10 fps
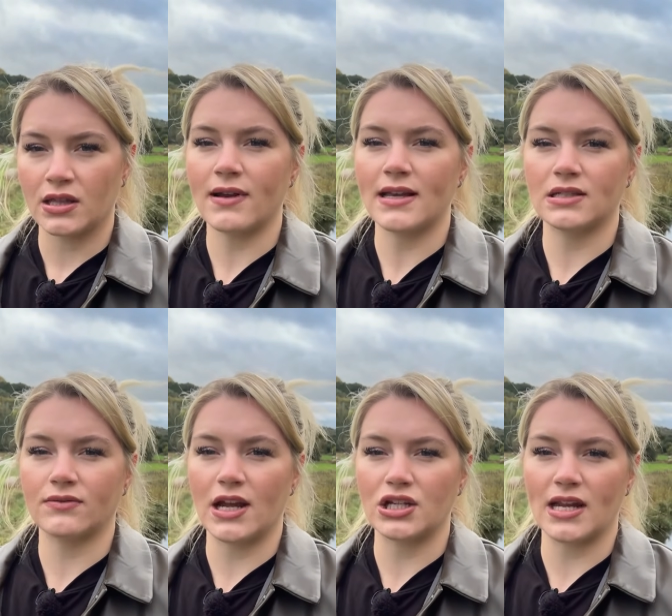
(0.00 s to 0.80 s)
The
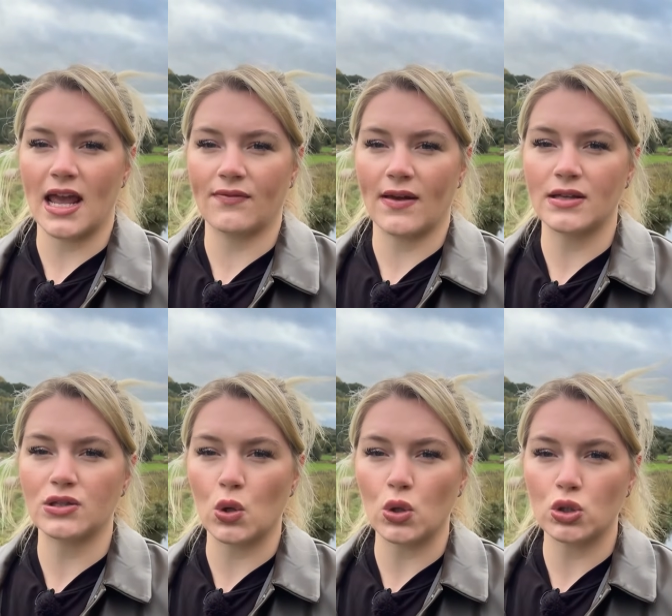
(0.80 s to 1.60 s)
restoration effort
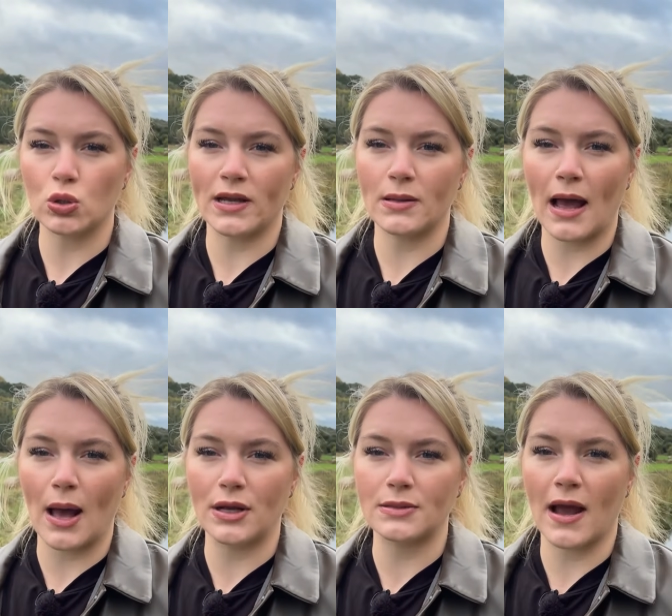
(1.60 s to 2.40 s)
has also been
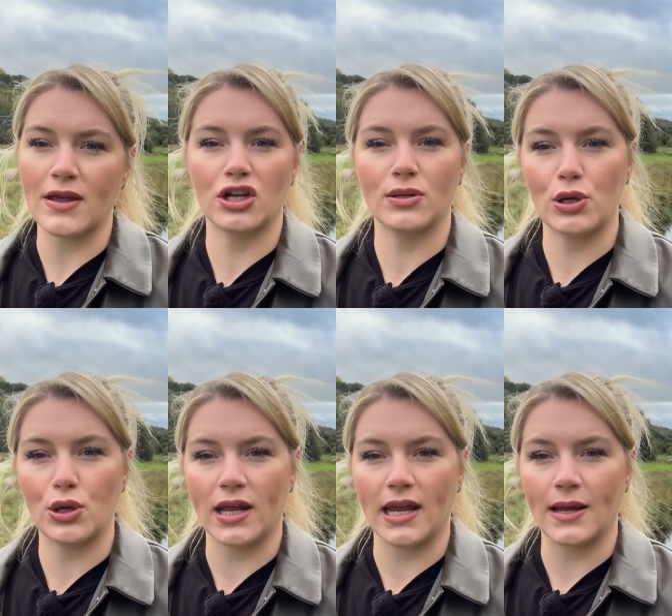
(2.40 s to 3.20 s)
powered by the
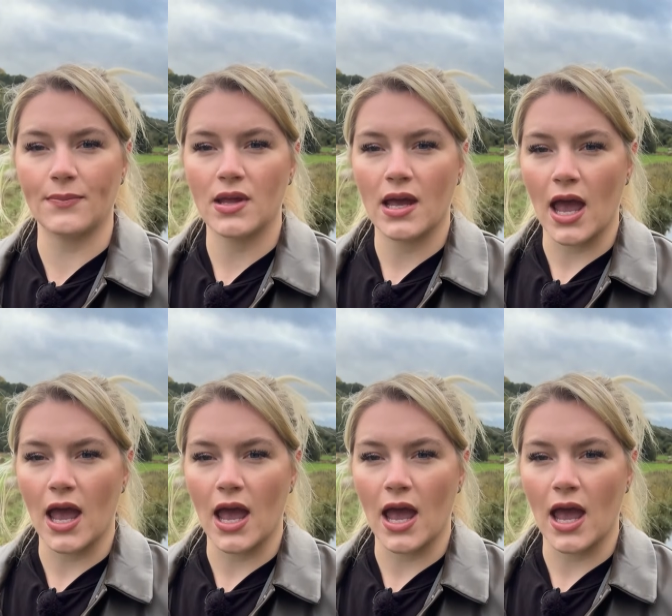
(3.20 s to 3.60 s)
community.